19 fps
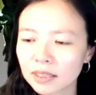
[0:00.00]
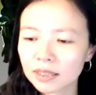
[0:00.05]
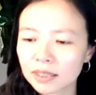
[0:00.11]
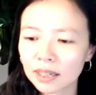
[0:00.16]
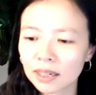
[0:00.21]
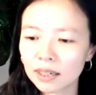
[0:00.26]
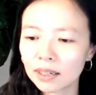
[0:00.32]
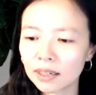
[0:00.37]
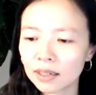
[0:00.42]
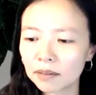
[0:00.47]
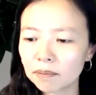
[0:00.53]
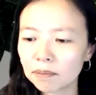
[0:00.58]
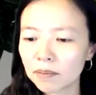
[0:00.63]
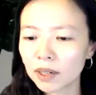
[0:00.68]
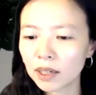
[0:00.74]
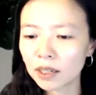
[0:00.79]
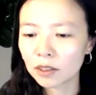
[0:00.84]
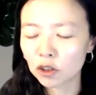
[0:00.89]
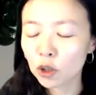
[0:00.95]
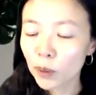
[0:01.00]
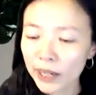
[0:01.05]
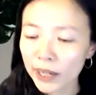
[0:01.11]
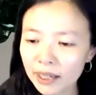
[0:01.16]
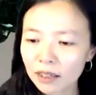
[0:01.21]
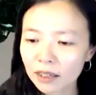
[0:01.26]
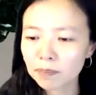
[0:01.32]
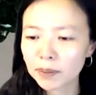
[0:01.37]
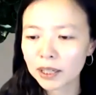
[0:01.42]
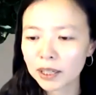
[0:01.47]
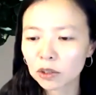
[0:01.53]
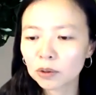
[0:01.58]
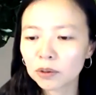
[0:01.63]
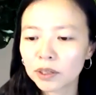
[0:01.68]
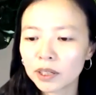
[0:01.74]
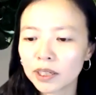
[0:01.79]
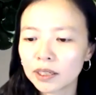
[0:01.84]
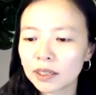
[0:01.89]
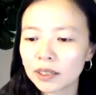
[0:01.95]
a trade-off
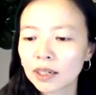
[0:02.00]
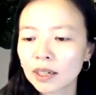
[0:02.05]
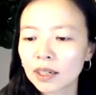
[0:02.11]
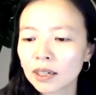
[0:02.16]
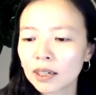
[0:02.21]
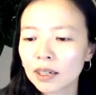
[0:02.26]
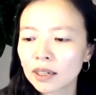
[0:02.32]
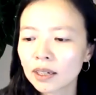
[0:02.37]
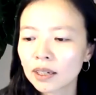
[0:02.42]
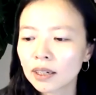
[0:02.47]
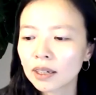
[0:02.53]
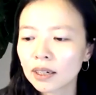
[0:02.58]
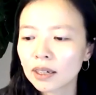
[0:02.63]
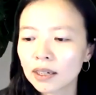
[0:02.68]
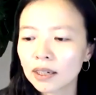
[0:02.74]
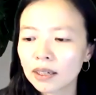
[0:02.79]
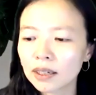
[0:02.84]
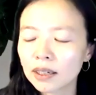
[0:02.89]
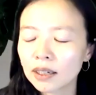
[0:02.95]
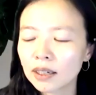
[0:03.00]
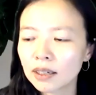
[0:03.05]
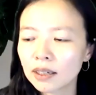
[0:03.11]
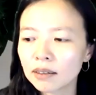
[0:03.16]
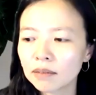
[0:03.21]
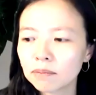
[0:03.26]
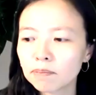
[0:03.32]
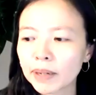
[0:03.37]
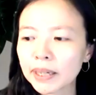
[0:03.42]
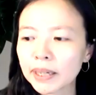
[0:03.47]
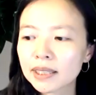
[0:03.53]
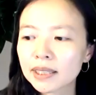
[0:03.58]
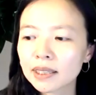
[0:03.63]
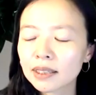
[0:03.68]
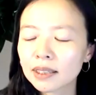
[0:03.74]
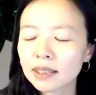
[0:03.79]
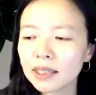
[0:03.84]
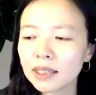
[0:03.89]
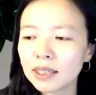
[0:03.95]
between
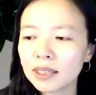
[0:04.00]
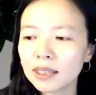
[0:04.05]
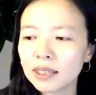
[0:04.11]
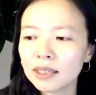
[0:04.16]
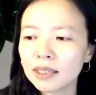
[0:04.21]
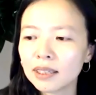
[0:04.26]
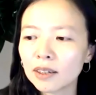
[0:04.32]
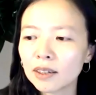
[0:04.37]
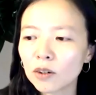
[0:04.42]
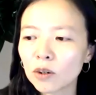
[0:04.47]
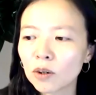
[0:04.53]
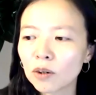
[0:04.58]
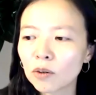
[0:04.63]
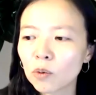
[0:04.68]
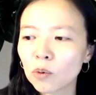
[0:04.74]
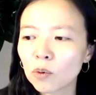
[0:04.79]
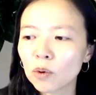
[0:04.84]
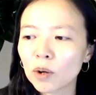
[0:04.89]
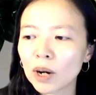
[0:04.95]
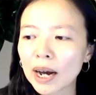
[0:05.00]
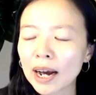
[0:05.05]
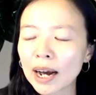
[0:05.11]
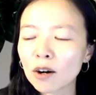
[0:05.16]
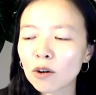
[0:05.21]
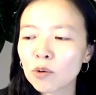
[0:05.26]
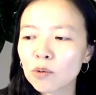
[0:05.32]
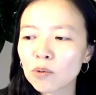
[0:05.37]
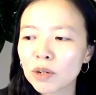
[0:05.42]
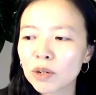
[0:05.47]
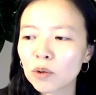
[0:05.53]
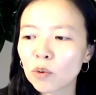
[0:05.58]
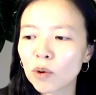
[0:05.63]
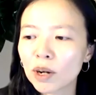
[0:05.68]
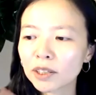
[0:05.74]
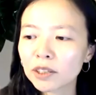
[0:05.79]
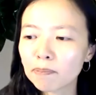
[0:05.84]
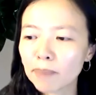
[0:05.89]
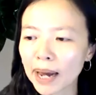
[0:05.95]
basically how we
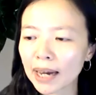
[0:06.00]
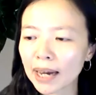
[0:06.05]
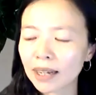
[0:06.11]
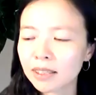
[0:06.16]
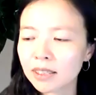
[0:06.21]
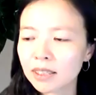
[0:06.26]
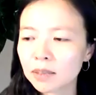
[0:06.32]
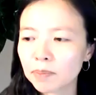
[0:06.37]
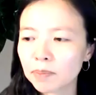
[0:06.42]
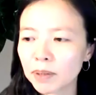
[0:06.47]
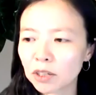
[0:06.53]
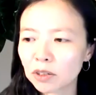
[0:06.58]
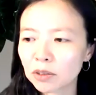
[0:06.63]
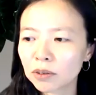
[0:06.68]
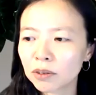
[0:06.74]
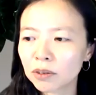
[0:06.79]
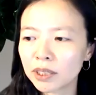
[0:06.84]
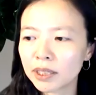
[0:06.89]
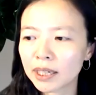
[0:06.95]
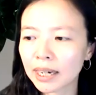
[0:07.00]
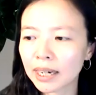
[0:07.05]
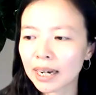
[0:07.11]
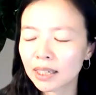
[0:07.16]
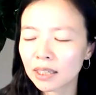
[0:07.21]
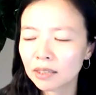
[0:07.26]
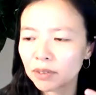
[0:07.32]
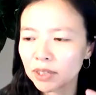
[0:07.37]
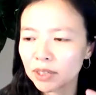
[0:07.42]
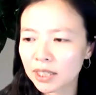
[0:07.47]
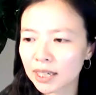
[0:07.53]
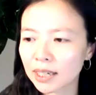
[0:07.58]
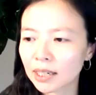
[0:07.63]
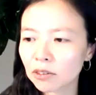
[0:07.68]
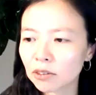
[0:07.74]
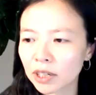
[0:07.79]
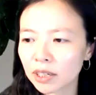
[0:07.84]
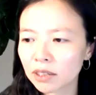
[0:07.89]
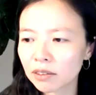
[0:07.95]
want to balance between the kind of
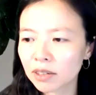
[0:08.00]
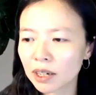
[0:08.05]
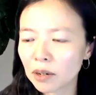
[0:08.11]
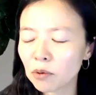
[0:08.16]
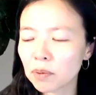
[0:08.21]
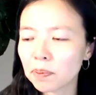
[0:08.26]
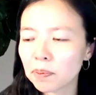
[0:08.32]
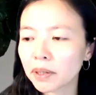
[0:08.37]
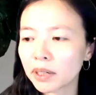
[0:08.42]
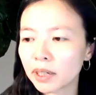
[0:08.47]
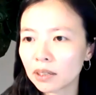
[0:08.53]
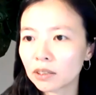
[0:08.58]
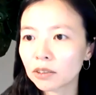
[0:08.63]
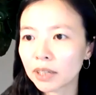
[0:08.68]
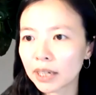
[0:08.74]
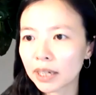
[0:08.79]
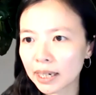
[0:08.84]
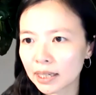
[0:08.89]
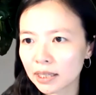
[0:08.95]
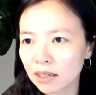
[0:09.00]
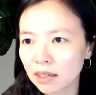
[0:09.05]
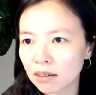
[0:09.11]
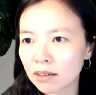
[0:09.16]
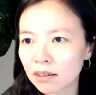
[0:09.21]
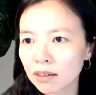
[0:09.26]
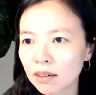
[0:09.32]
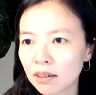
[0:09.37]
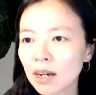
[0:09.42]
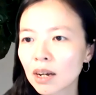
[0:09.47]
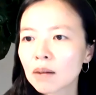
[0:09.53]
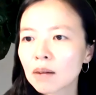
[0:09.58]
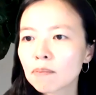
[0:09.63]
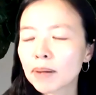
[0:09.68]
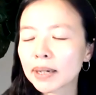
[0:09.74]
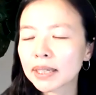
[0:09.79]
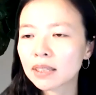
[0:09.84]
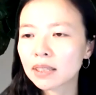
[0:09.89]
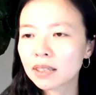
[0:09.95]
accelerator that we put into data center,
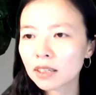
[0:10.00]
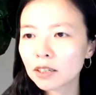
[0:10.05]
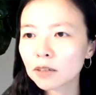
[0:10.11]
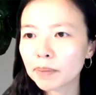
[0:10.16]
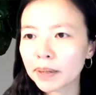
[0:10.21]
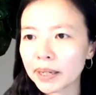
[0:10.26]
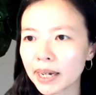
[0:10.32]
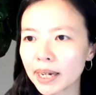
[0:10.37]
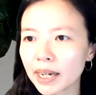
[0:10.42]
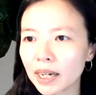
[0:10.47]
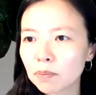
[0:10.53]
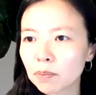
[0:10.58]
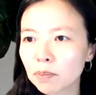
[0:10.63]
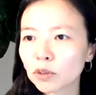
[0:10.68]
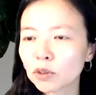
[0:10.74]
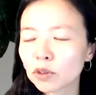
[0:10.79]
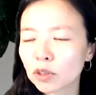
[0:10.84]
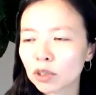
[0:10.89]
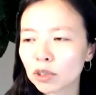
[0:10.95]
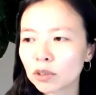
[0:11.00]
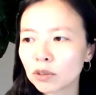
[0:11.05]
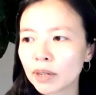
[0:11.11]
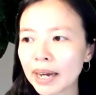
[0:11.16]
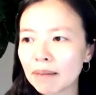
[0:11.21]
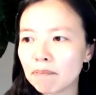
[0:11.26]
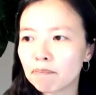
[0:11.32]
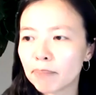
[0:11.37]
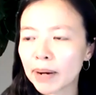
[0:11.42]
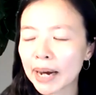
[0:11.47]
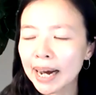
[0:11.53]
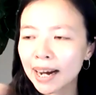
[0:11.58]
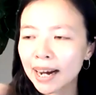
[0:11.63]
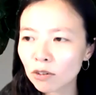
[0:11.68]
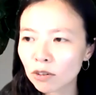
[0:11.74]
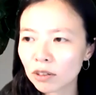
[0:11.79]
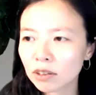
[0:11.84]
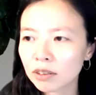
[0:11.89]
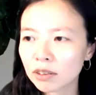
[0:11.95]
but still be able to
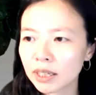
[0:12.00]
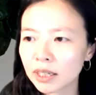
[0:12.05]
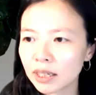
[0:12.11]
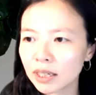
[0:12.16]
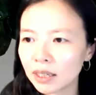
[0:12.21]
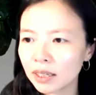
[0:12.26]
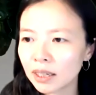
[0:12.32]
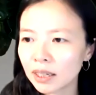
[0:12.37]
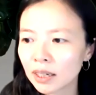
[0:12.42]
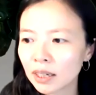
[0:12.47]
empower the